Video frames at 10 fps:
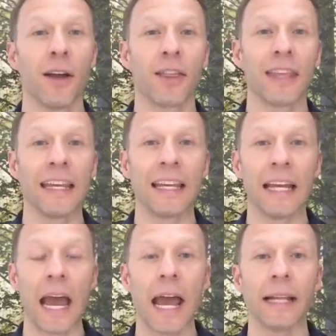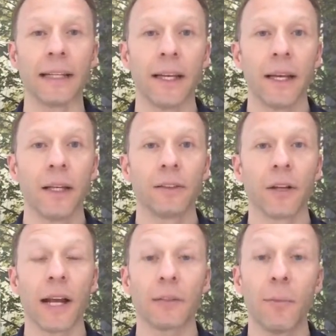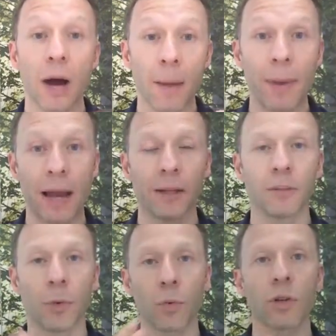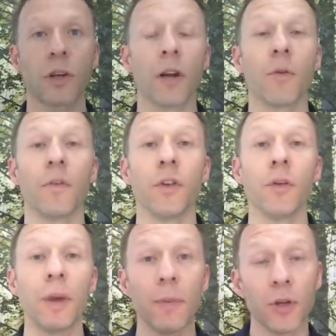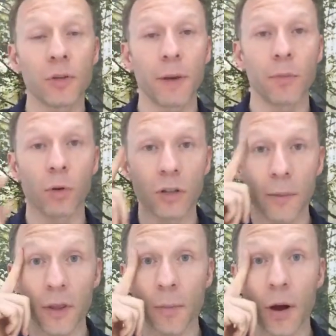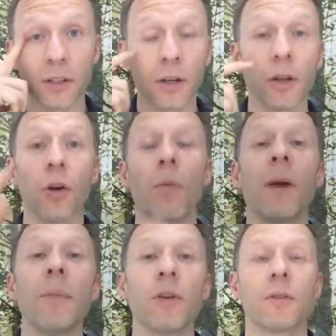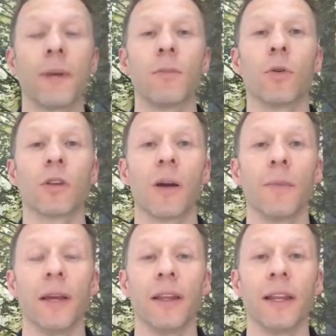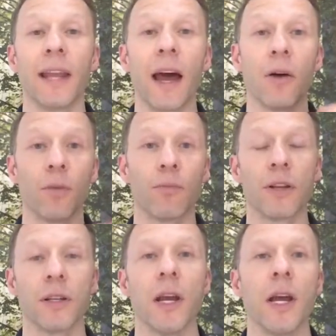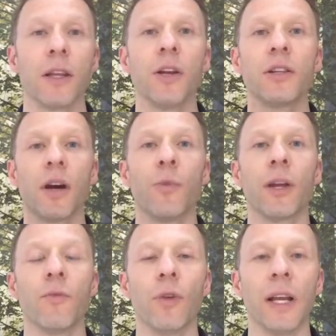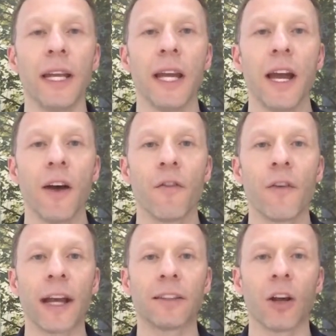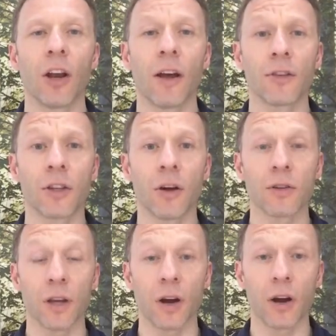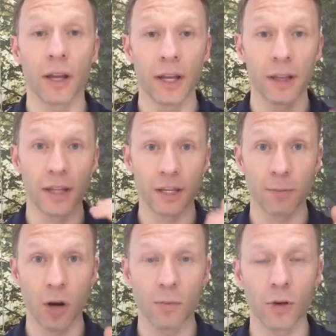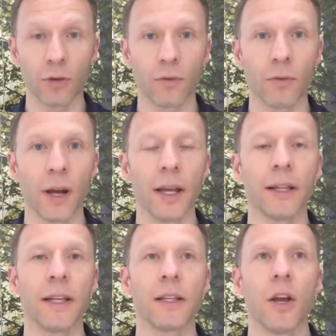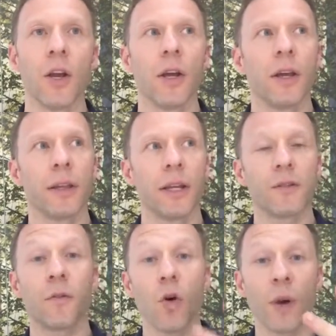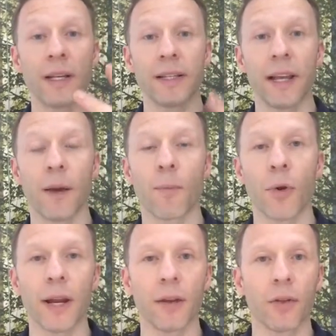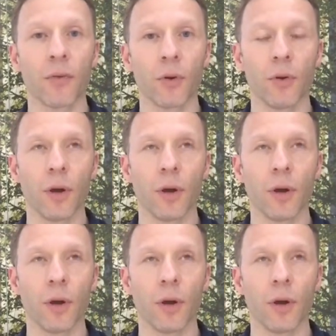thinking ahead. So that's my balance. But what's going on for you? Maybe you spend more time in the past. I don't know. Or maybe you spend more time in the now, the present. The only time we can really affect our lifestyles are in this moment, right? And there's 4 ways to get a breakthrough.